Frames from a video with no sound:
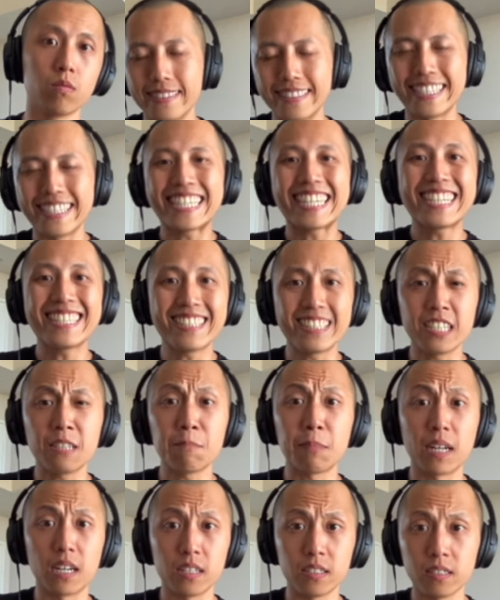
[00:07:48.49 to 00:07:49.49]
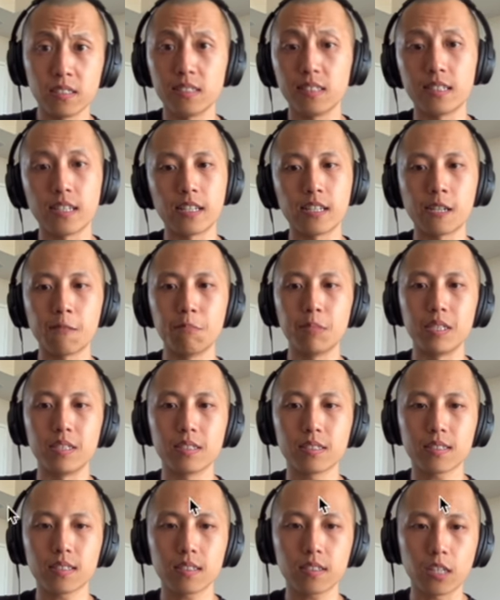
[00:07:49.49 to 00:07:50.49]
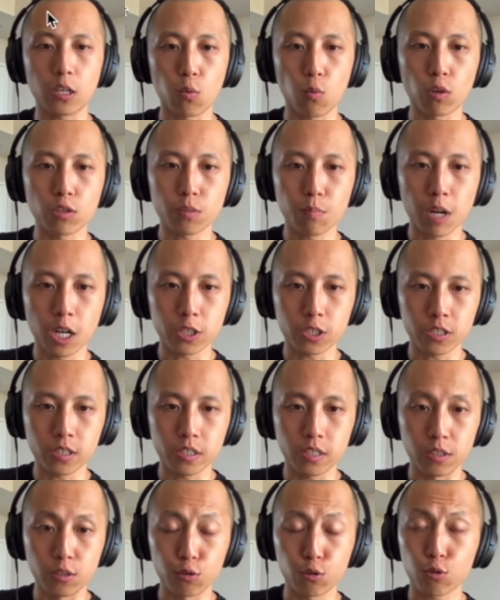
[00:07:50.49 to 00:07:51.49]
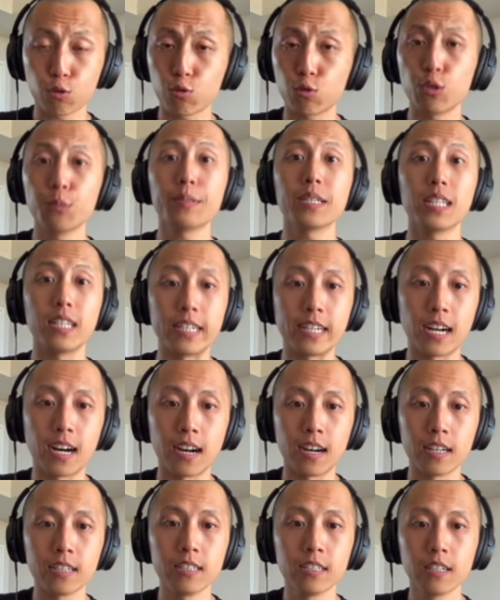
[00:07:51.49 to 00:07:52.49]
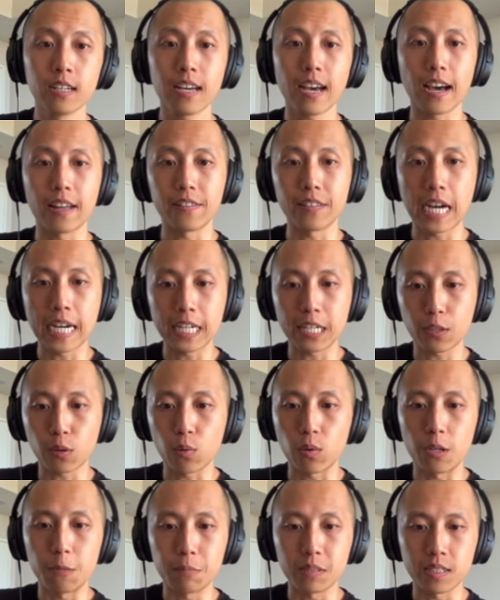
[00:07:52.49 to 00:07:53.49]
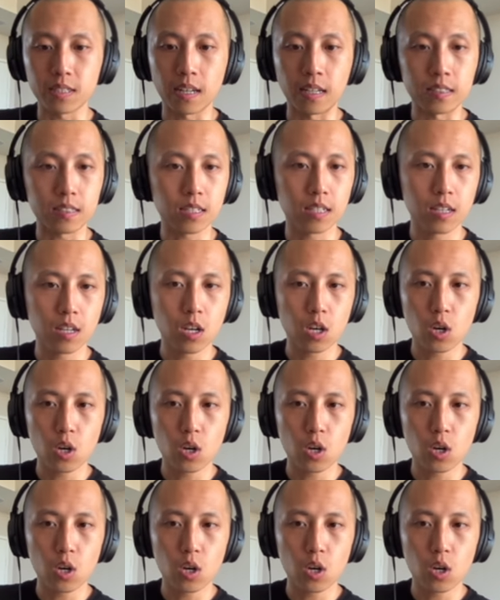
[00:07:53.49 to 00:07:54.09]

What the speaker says: Digging deeper into the numbers, the gross margin is stupidly high at 93%.